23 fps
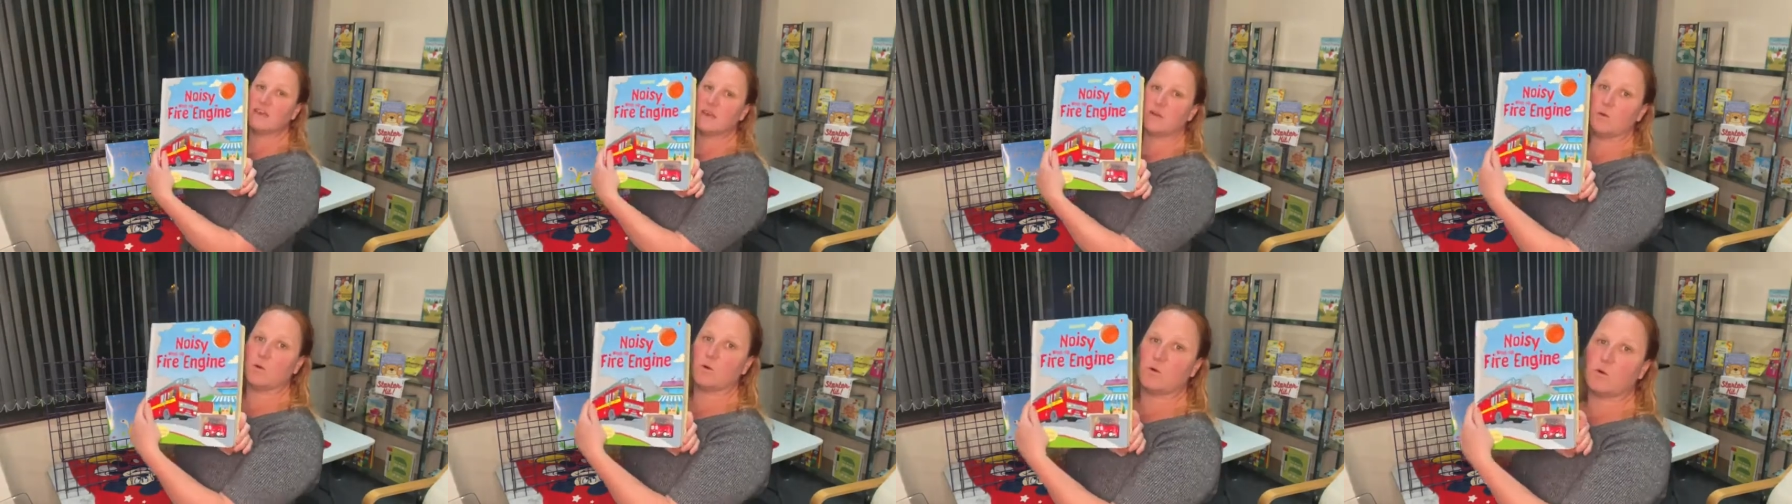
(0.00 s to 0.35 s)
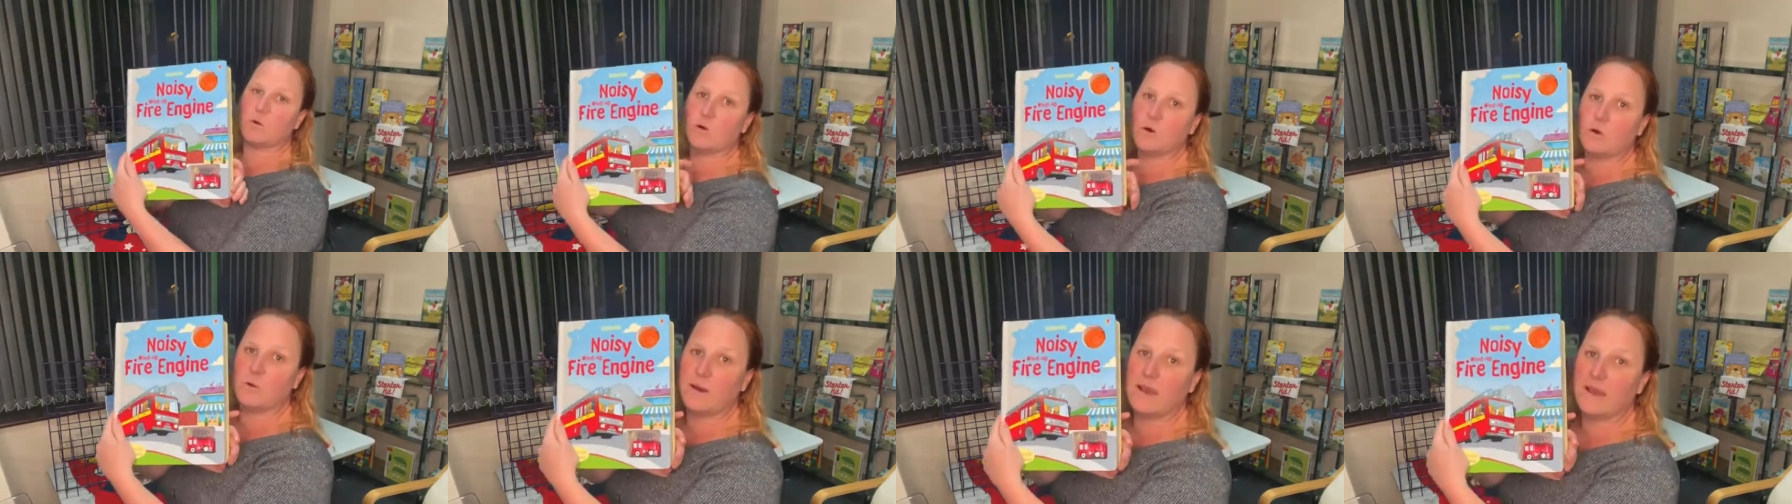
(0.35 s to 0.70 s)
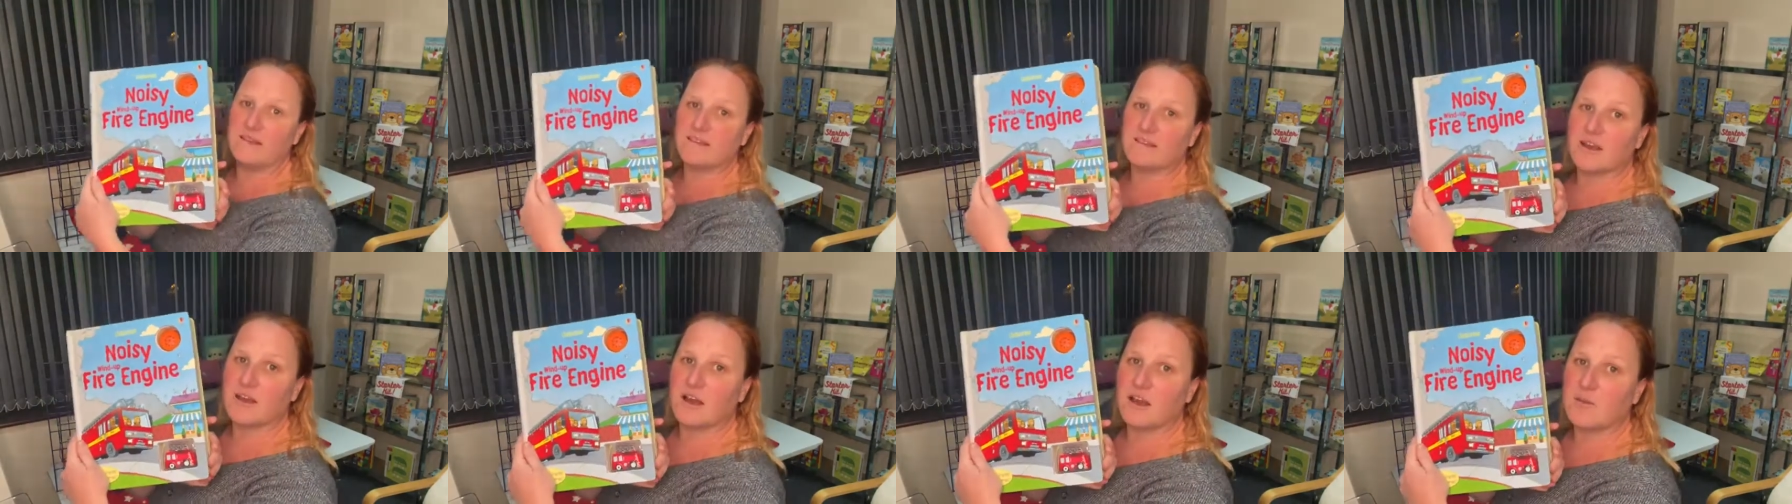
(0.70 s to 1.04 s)
kit will
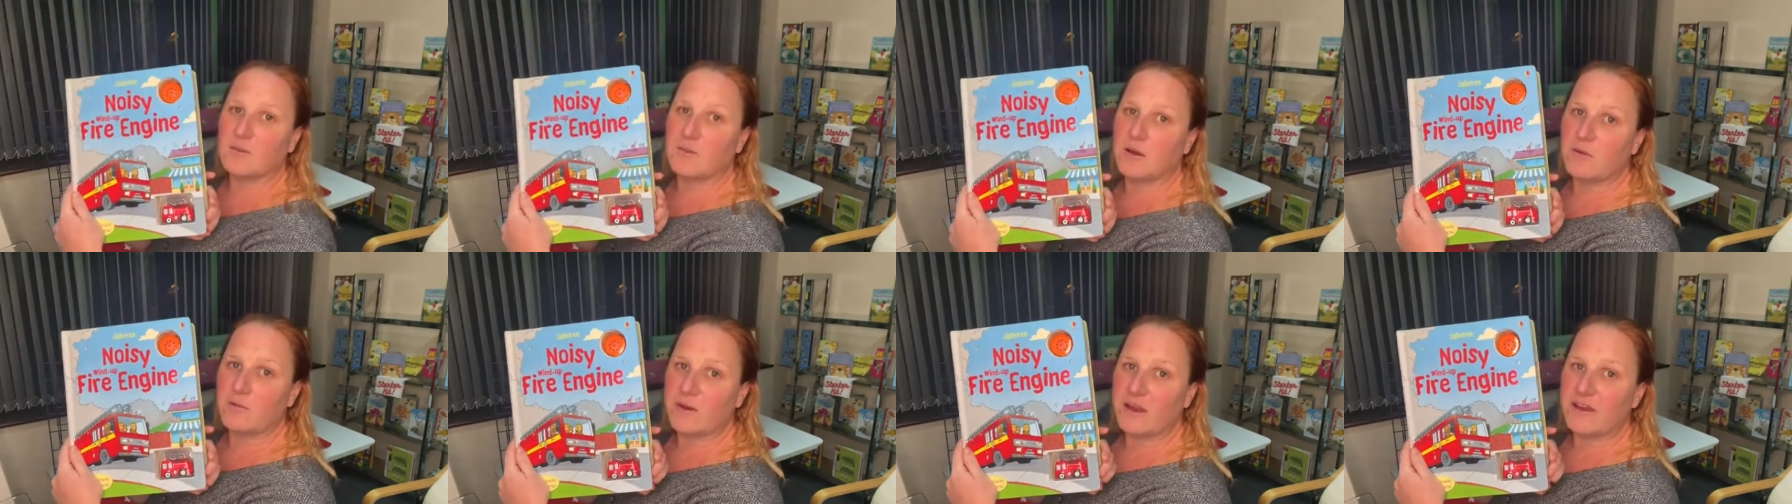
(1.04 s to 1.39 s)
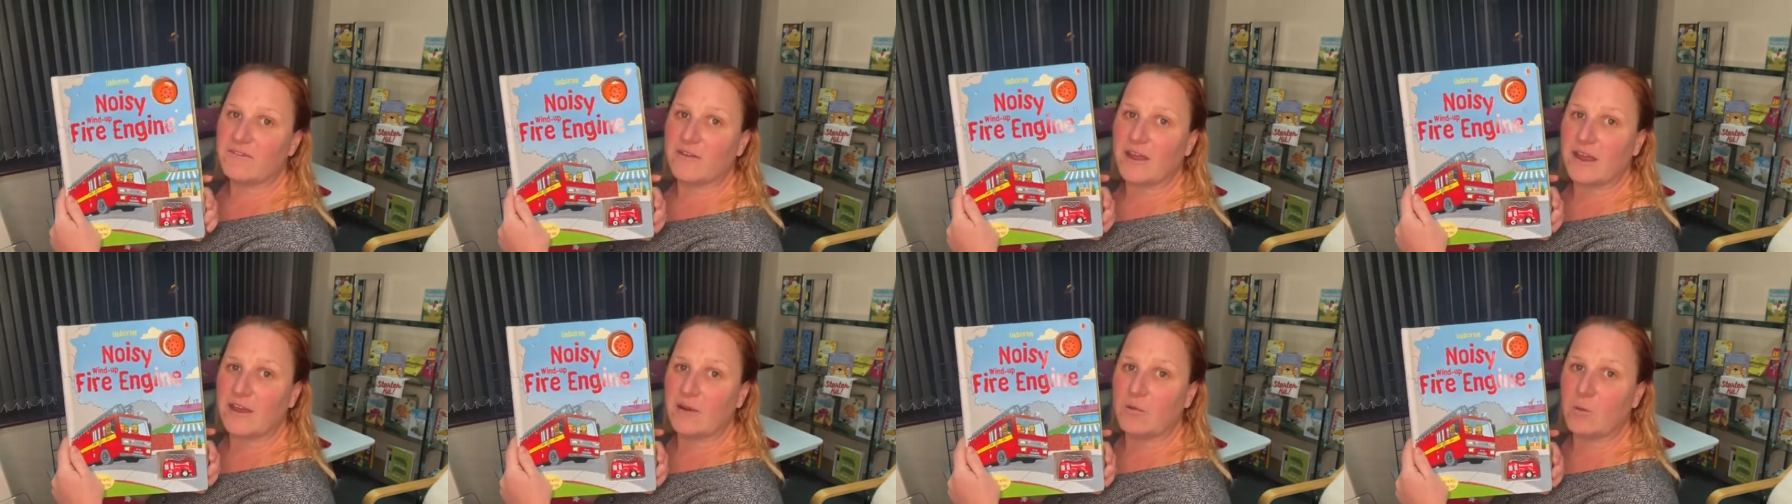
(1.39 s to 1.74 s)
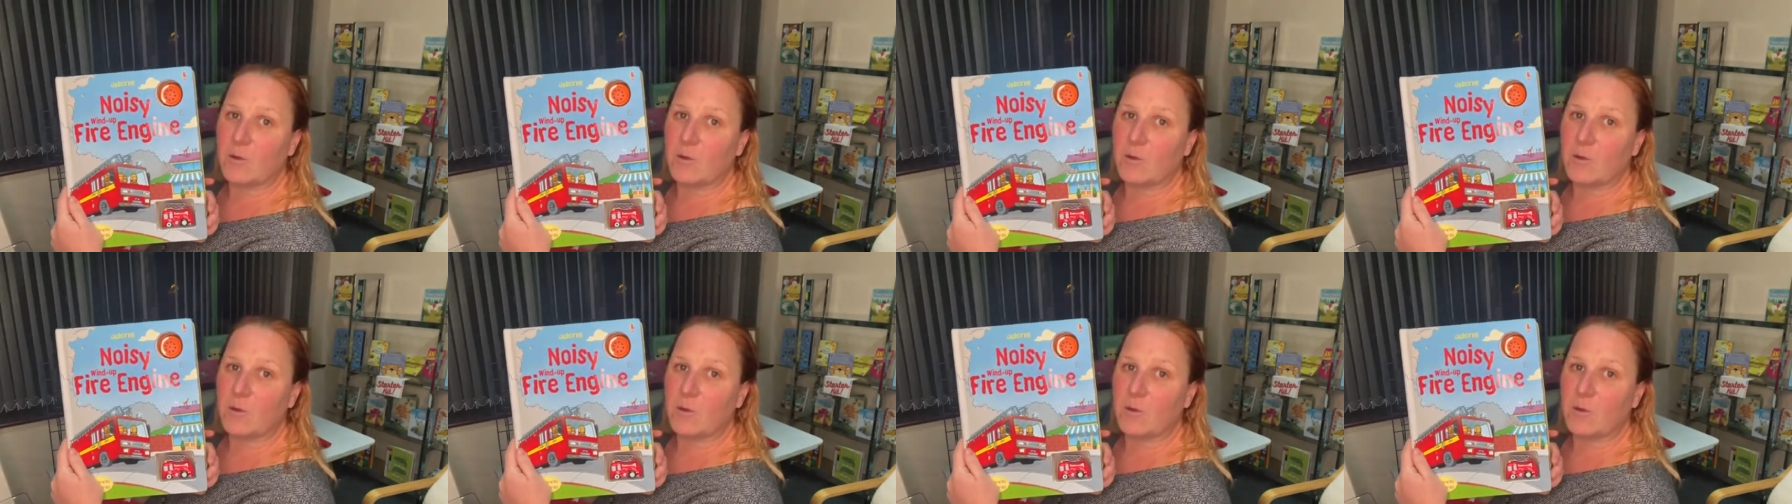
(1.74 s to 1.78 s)
always come with a